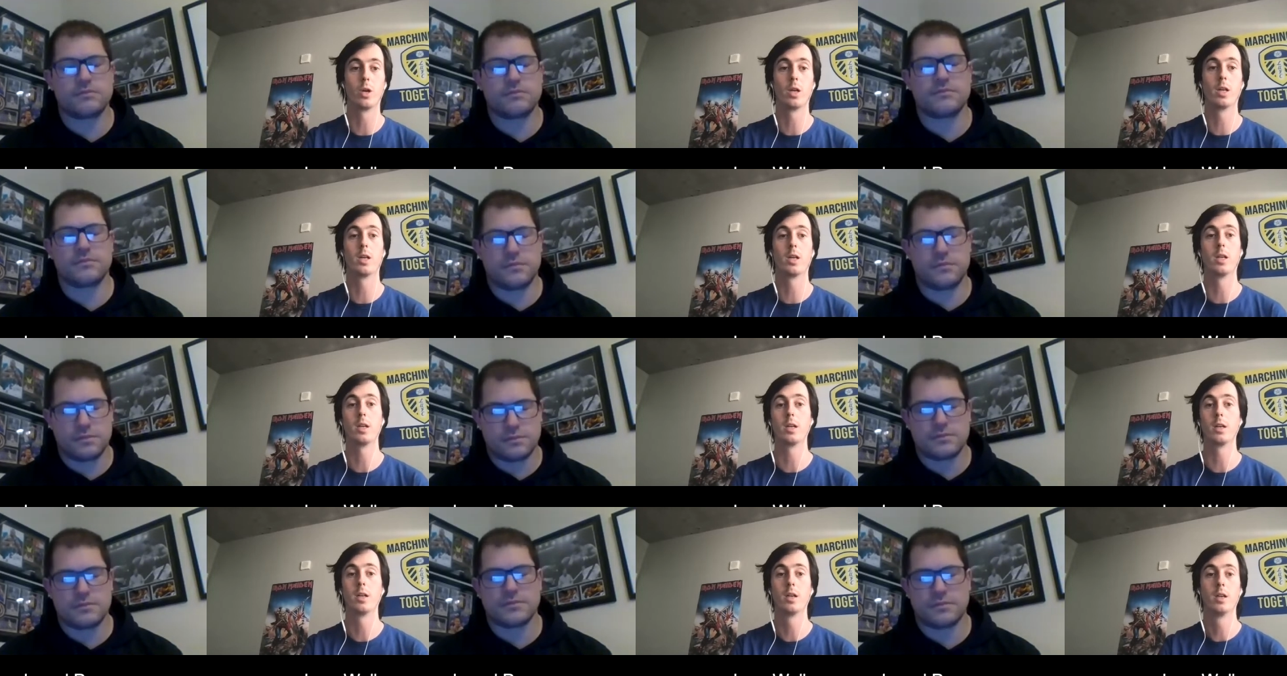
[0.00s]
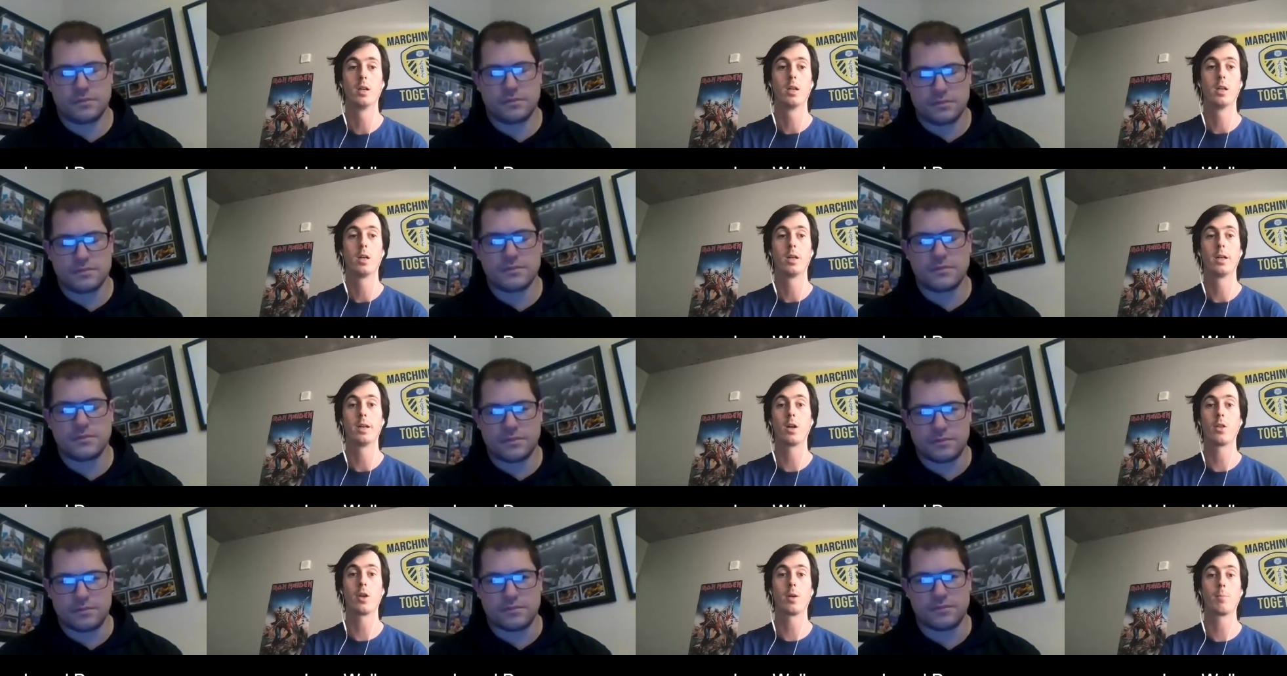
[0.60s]
Speaker 1: And
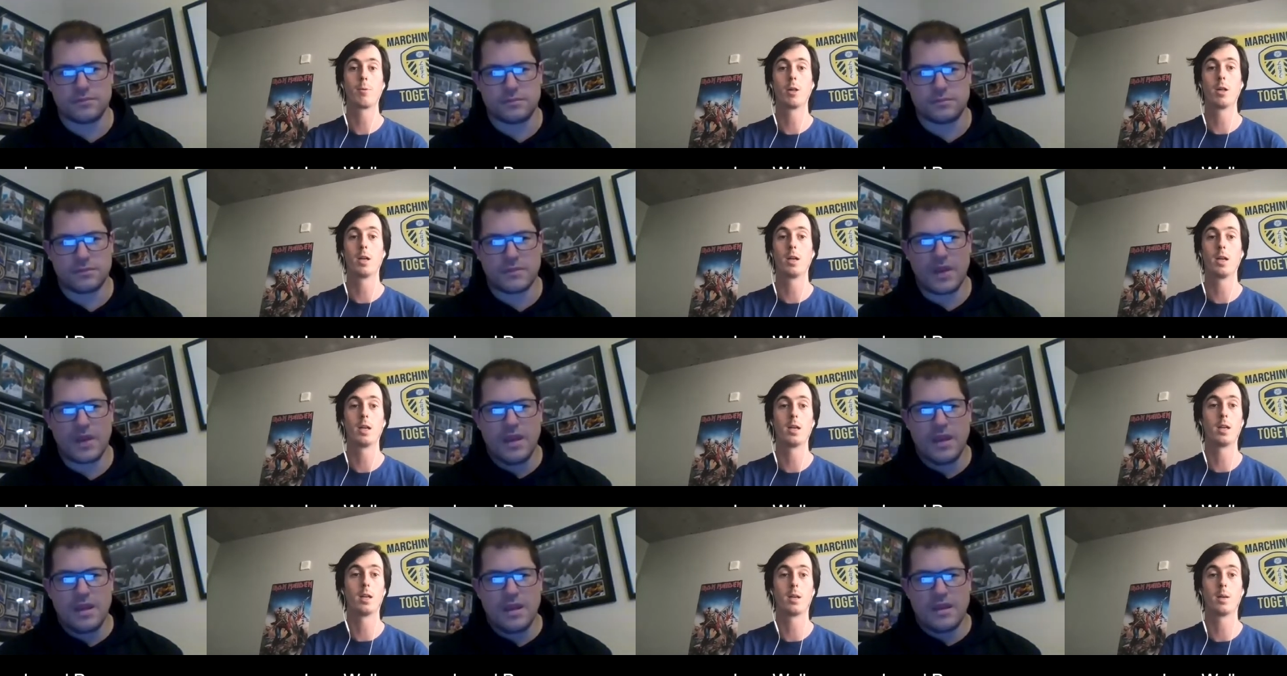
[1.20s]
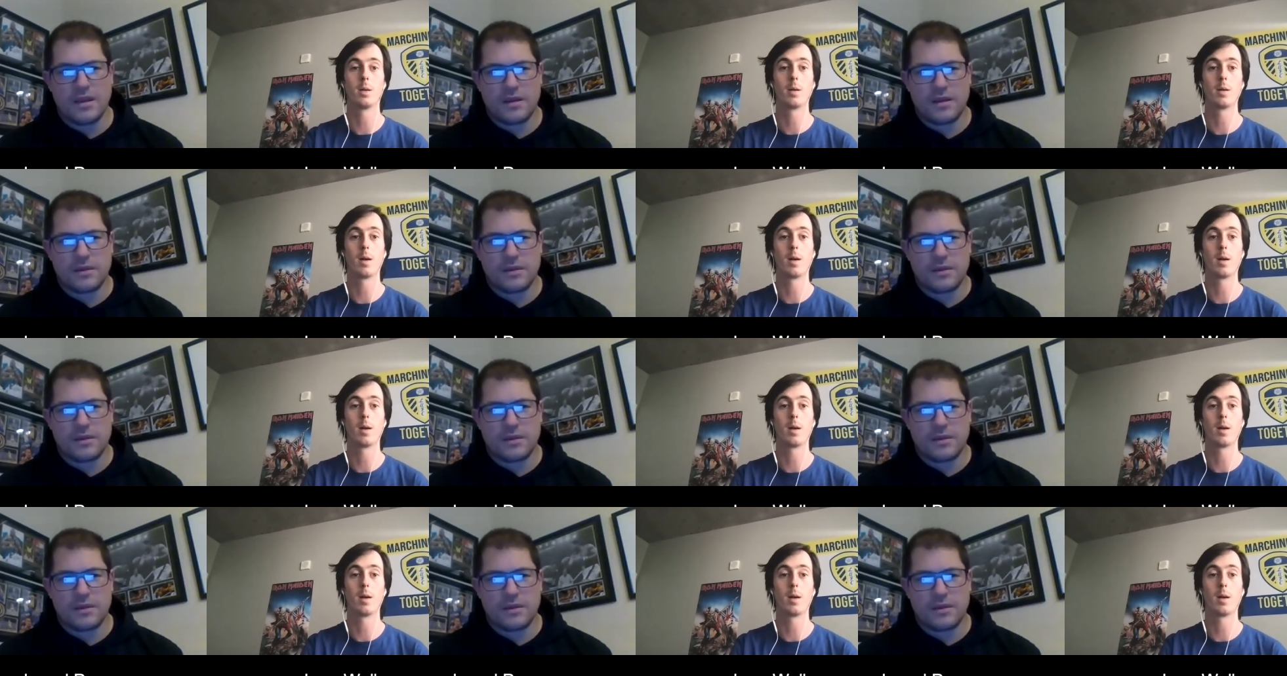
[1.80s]
now they mm-hmm. play,